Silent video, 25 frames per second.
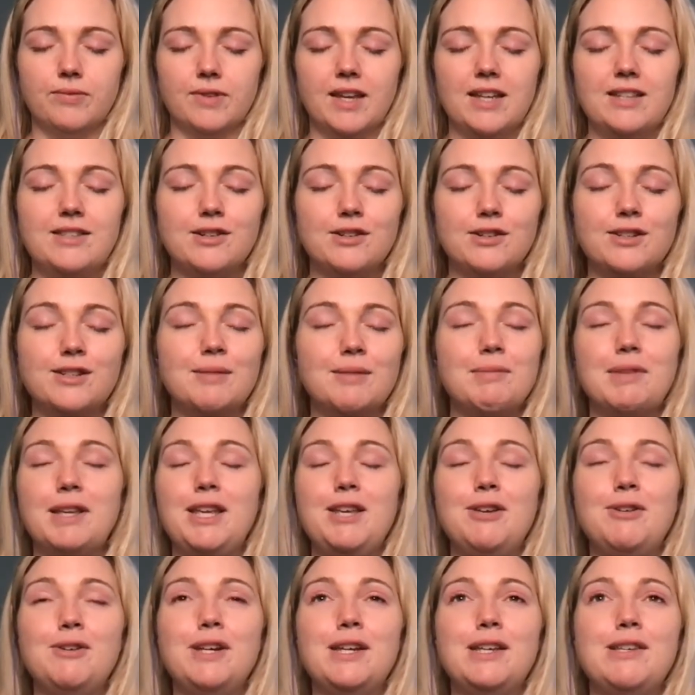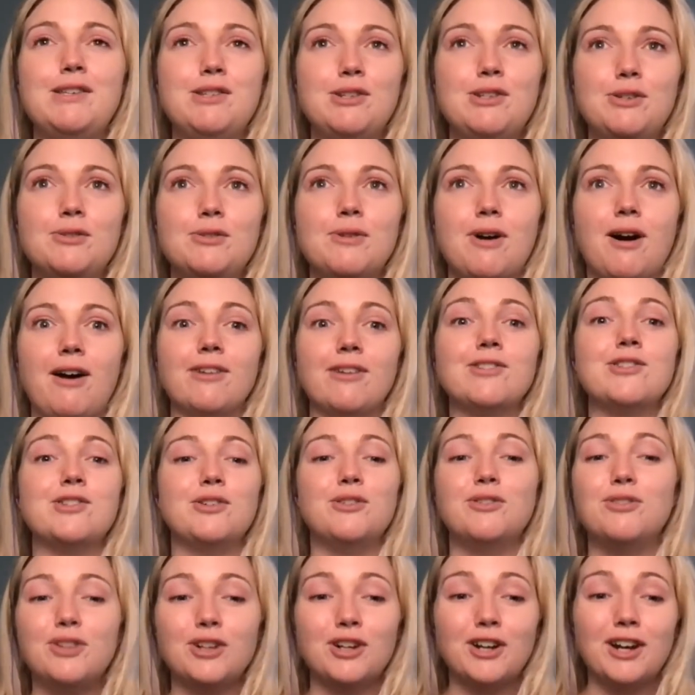is there something you can do
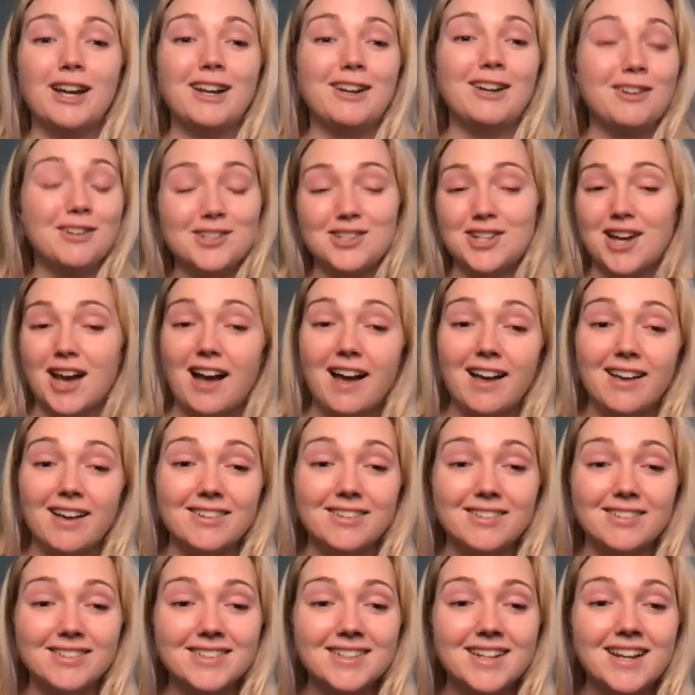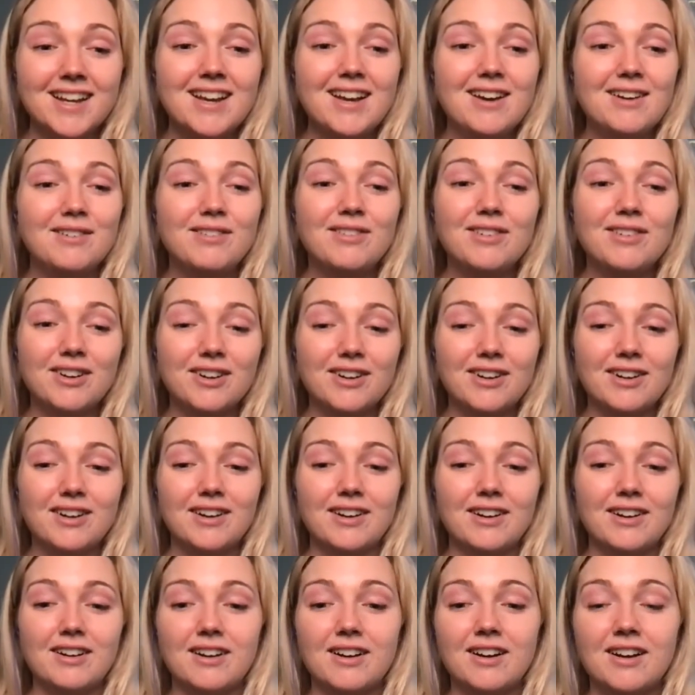also for your inner child,
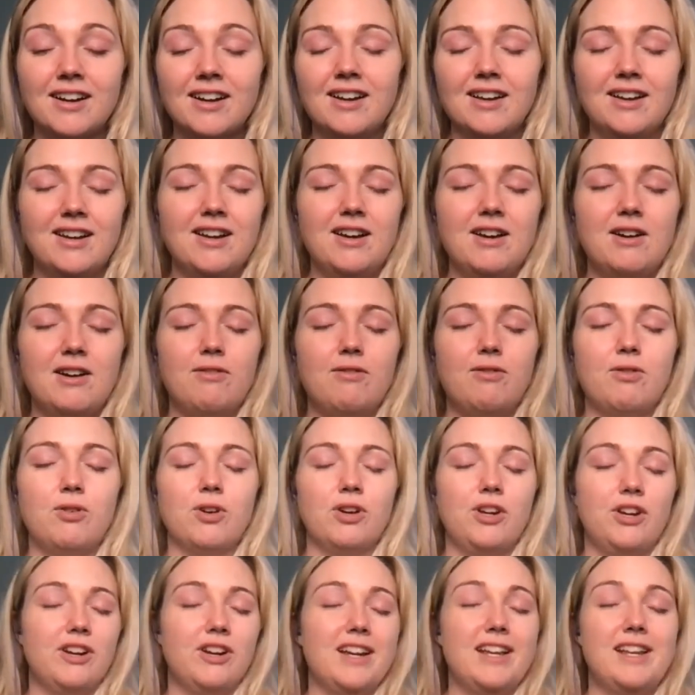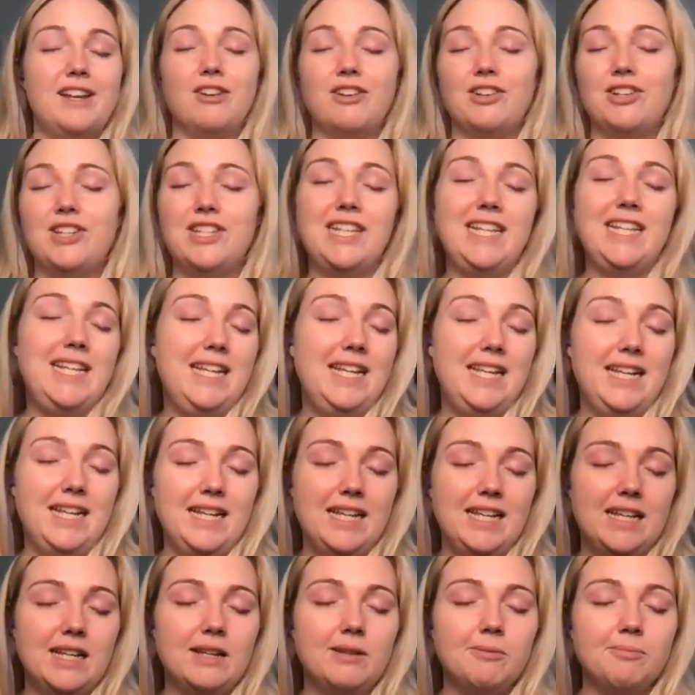for your inner
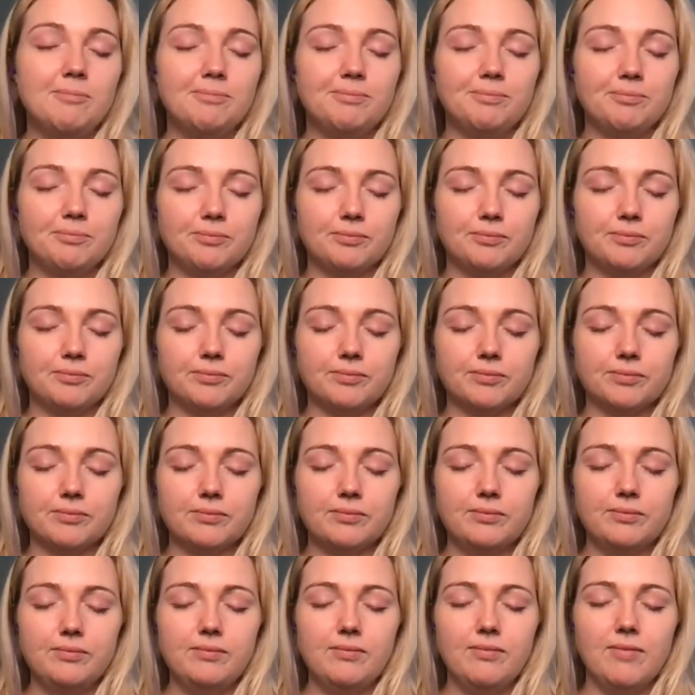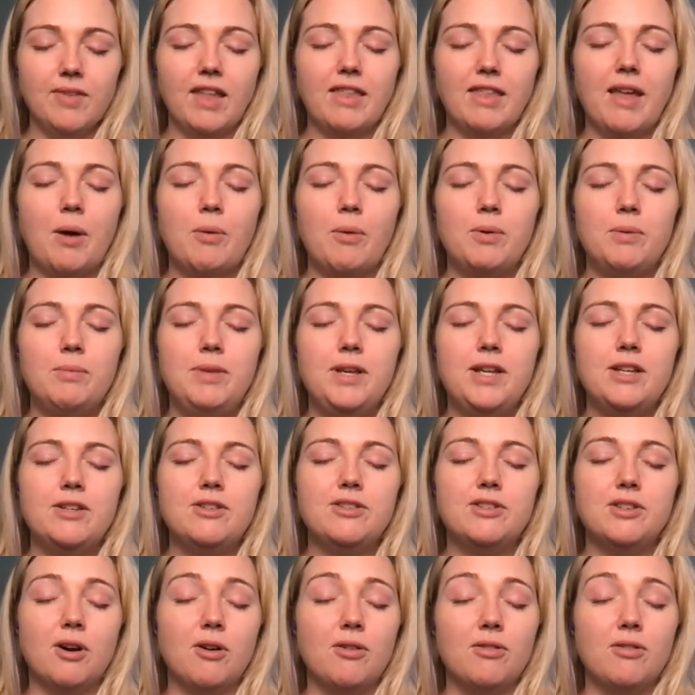teen? That would be
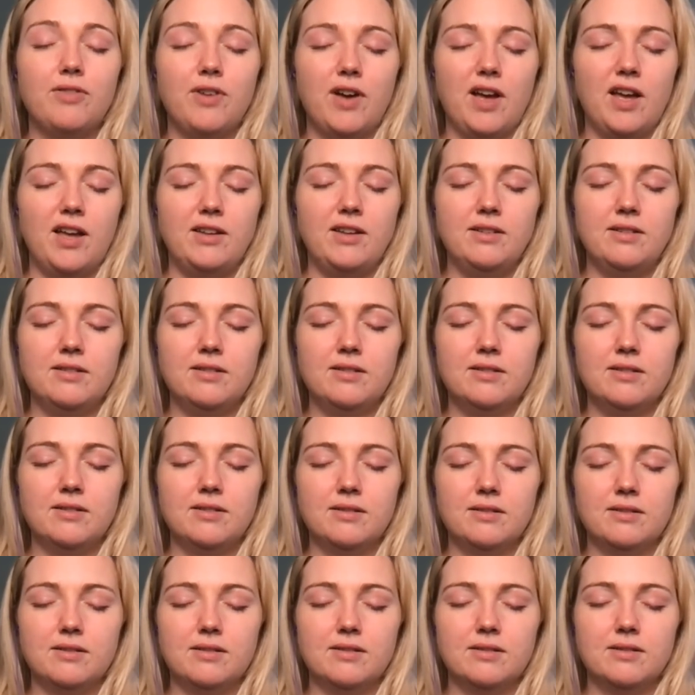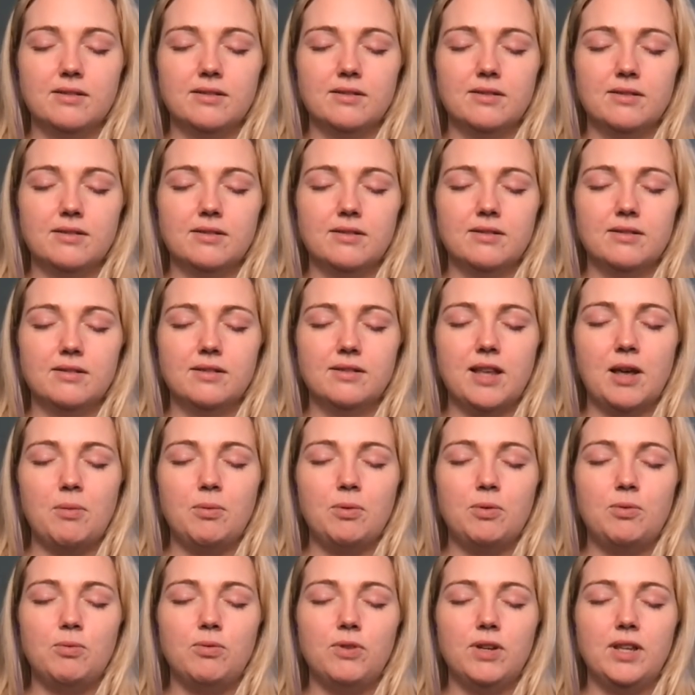so fun. That
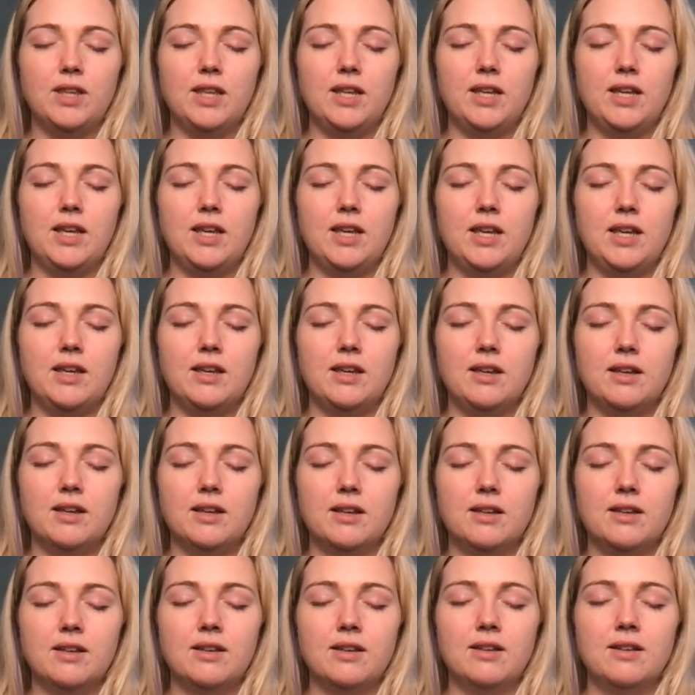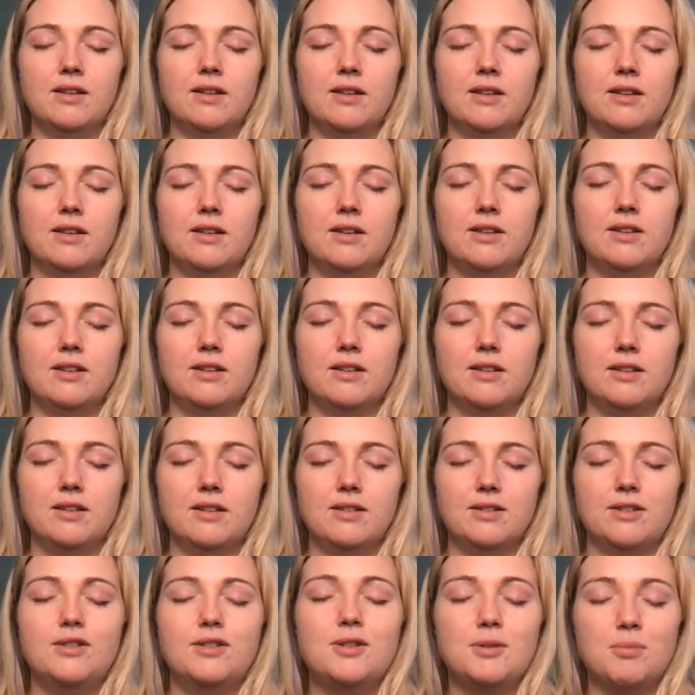would really
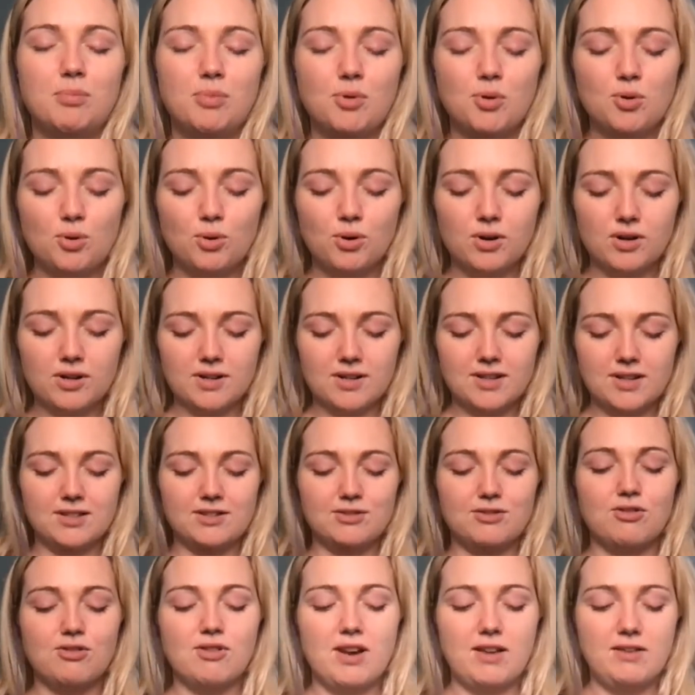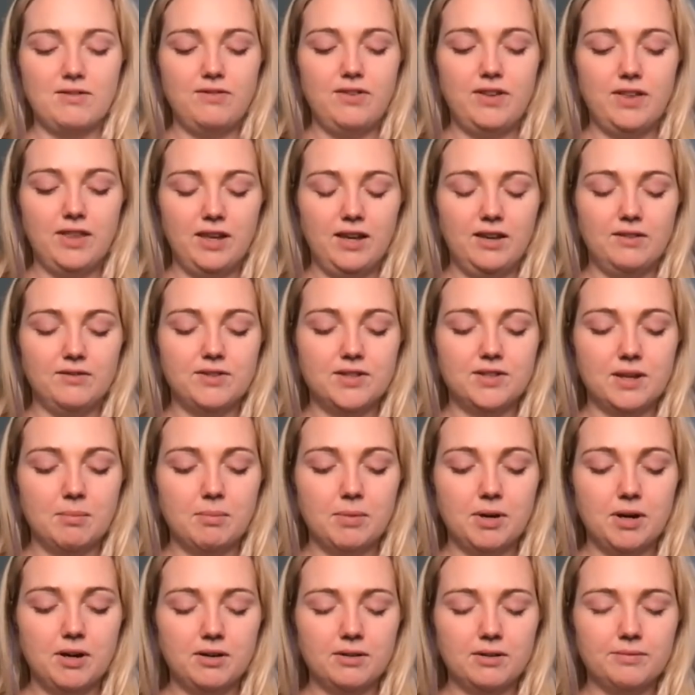support this great feeling of
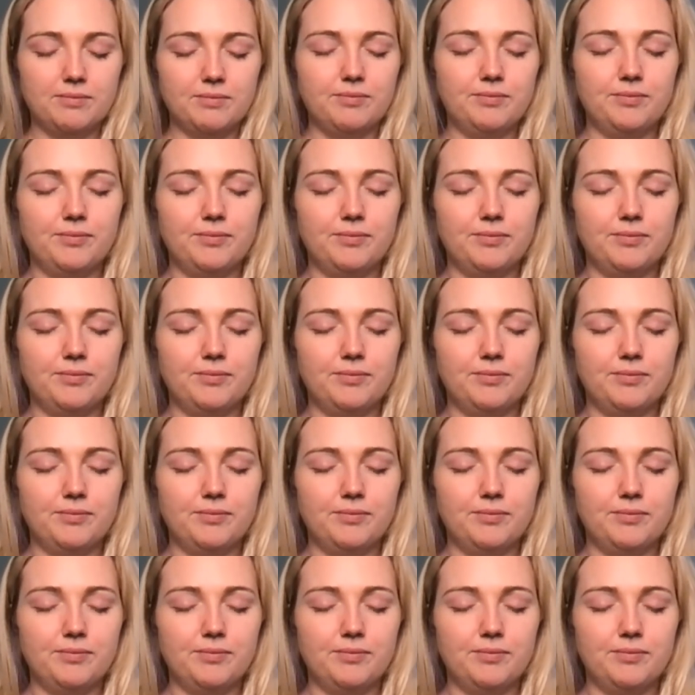summer.